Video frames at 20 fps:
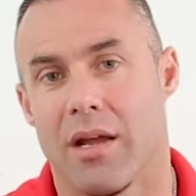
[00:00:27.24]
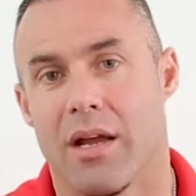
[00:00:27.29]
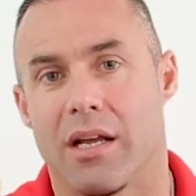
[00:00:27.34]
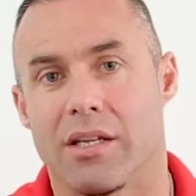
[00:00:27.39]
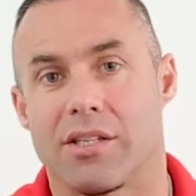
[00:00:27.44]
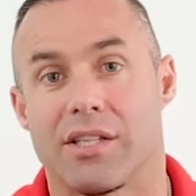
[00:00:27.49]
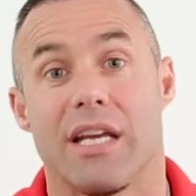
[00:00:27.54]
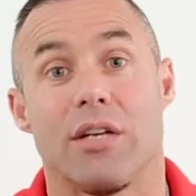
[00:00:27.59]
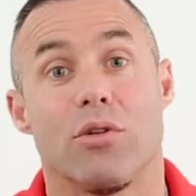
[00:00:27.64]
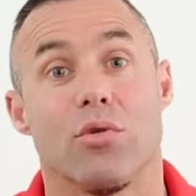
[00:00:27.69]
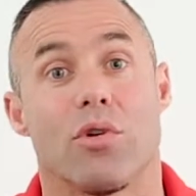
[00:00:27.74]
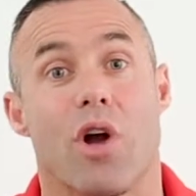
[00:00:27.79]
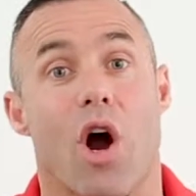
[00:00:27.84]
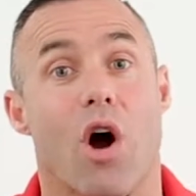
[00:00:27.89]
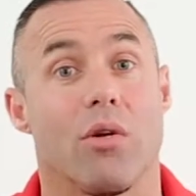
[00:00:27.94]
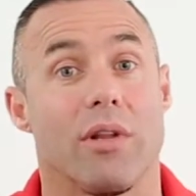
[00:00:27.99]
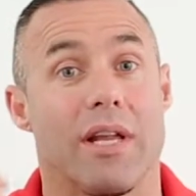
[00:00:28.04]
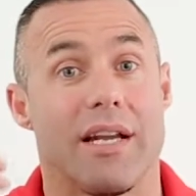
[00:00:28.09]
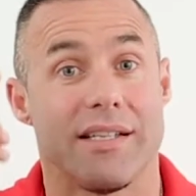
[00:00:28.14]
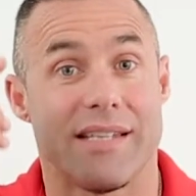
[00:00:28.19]

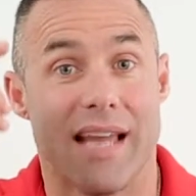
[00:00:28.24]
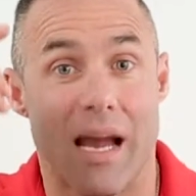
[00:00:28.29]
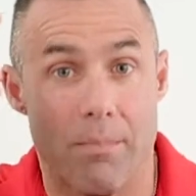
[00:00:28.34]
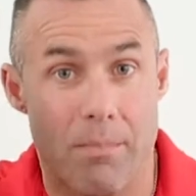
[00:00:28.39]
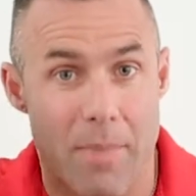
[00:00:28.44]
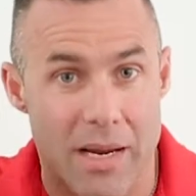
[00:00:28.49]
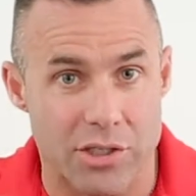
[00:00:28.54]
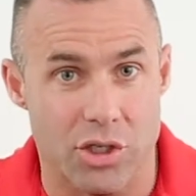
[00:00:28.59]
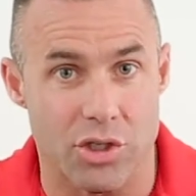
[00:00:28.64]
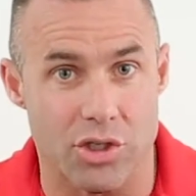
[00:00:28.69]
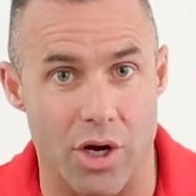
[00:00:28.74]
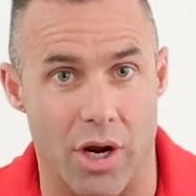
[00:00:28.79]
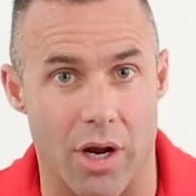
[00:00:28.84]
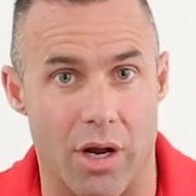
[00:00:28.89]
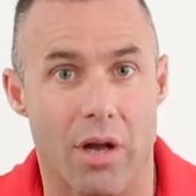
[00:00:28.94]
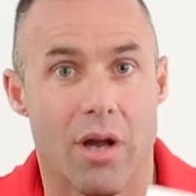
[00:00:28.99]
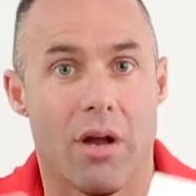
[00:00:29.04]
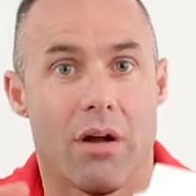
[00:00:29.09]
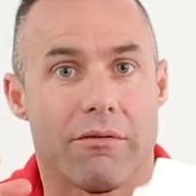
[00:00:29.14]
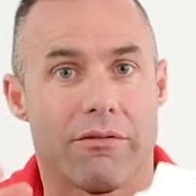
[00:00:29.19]
Acetylcholine is our messenger
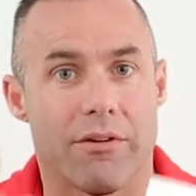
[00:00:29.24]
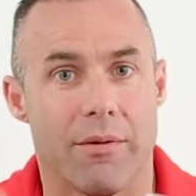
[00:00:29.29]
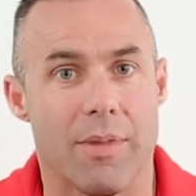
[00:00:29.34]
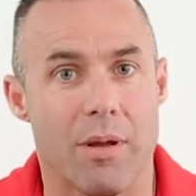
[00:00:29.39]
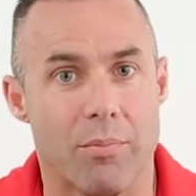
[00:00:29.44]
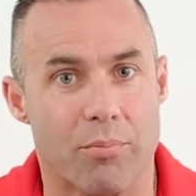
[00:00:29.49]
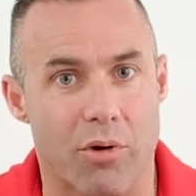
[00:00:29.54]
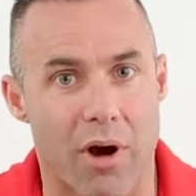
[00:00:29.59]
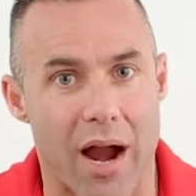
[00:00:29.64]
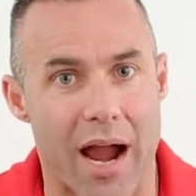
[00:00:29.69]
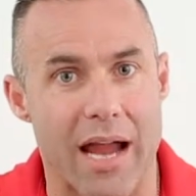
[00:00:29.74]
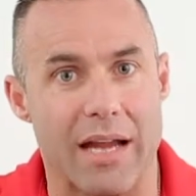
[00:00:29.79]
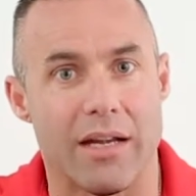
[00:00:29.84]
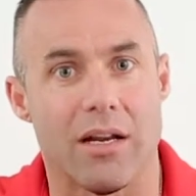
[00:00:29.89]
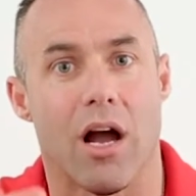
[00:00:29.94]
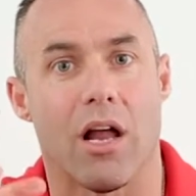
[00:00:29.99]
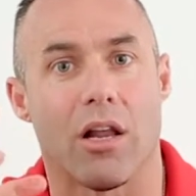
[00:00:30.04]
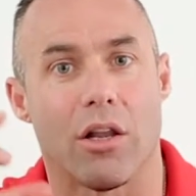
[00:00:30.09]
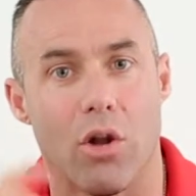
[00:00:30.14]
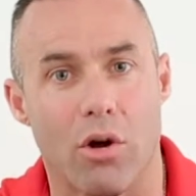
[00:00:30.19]
from the brain
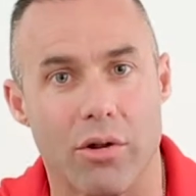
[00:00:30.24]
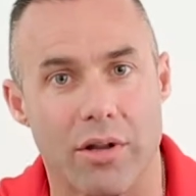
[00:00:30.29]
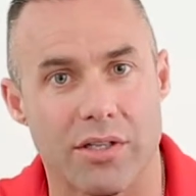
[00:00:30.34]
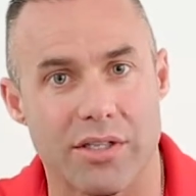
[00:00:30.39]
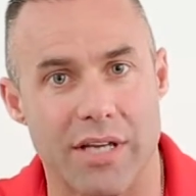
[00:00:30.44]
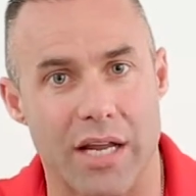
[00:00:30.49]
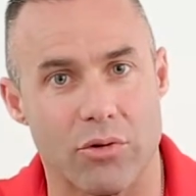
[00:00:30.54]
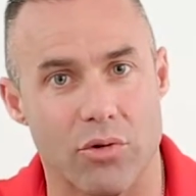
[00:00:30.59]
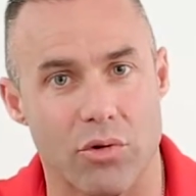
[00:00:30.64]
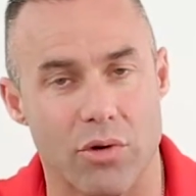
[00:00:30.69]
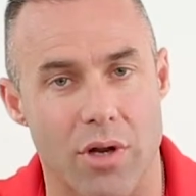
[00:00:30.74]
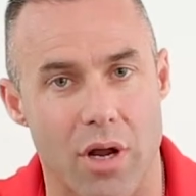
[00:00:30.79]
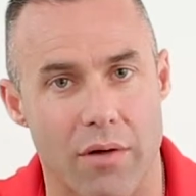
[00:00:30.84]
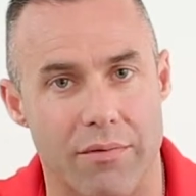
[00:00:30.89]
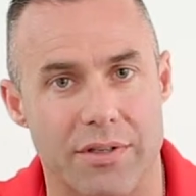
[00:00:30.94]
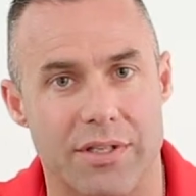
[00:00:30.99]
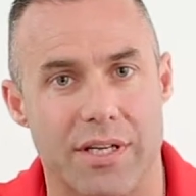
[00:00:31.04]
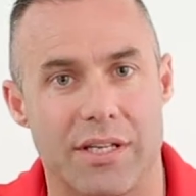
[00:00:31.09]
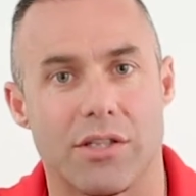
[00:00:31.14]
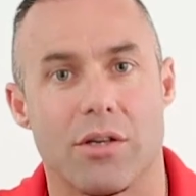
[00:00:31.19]
along the central
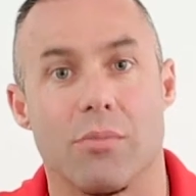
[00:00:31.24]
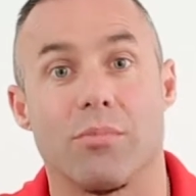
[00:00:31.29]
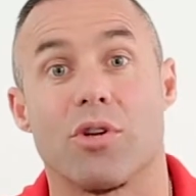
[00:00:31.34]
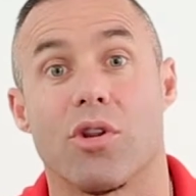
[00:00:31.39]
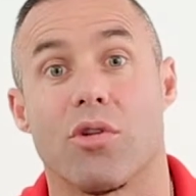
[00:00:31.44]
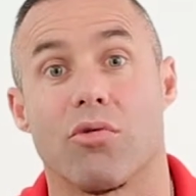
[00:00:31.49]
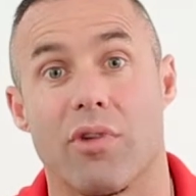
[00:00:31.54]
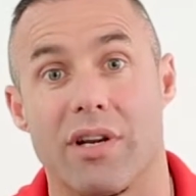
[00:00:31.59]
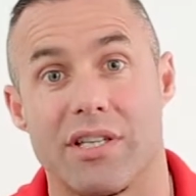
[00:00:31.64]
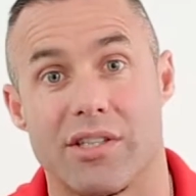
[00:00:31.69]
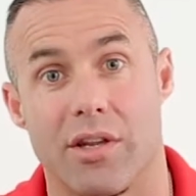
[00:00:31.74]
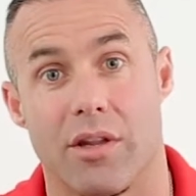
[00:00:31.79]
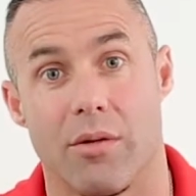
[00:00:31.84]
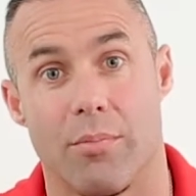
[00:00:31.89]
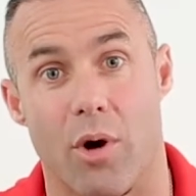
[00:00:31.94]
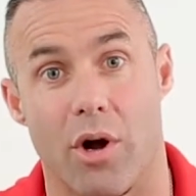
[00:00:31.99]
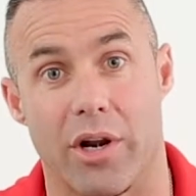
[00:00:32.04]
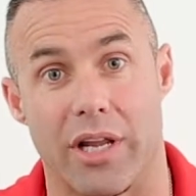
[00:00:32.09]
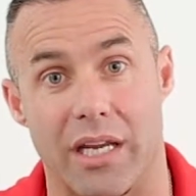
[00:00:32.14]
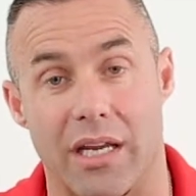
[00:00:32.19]
nervous system to the rest of the
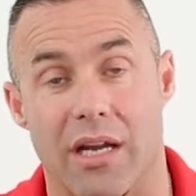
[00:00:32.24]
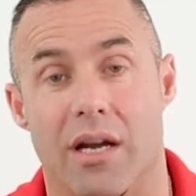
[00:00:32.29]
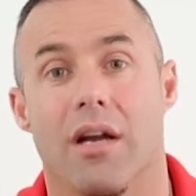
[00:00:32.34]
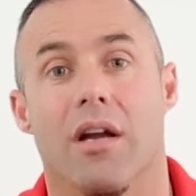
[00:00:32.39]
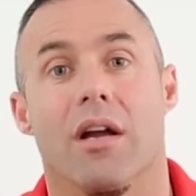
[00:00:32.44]
body,